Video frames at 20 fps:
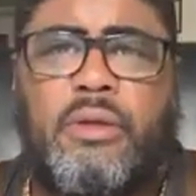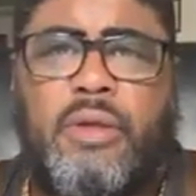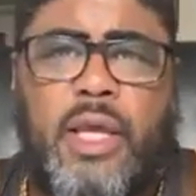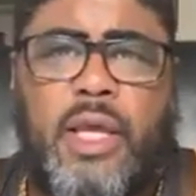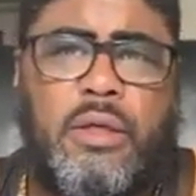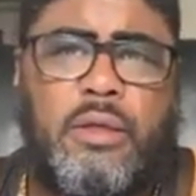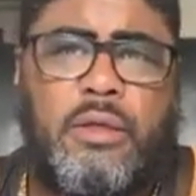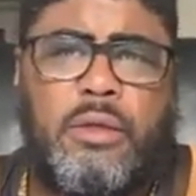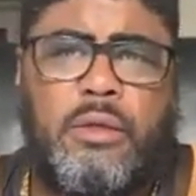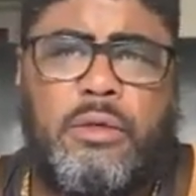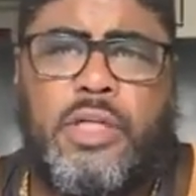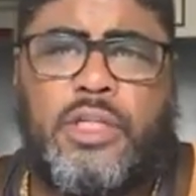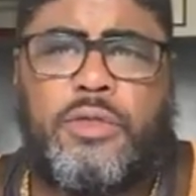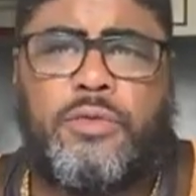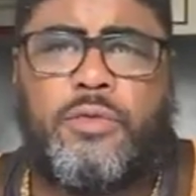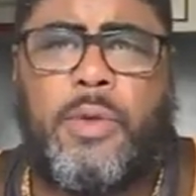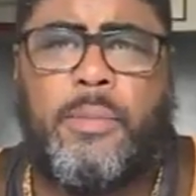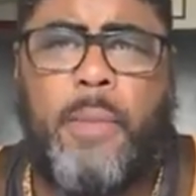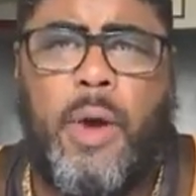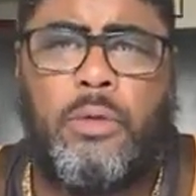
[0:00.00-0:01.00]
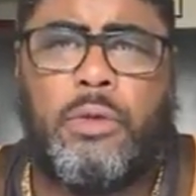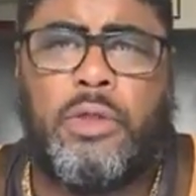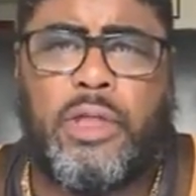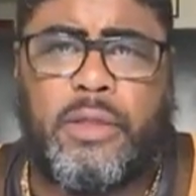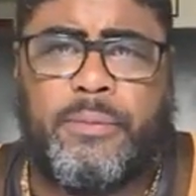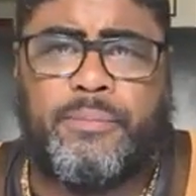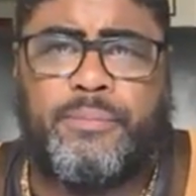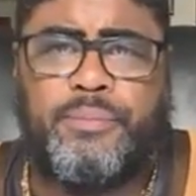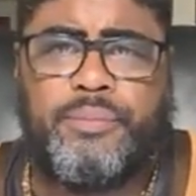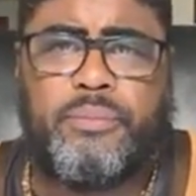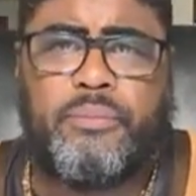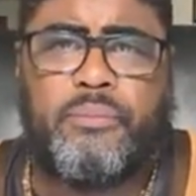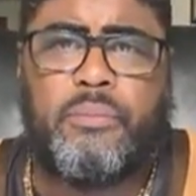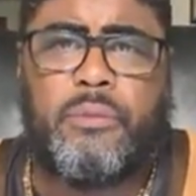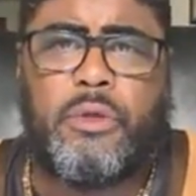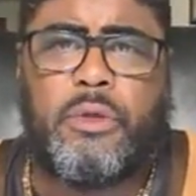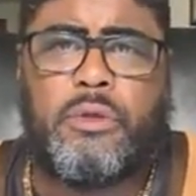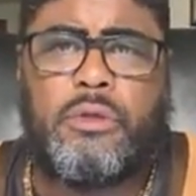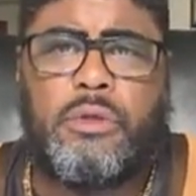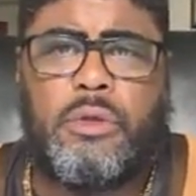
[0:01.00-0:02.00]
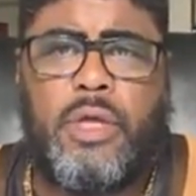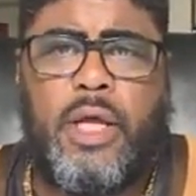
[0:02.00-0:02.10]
can do this remotely. So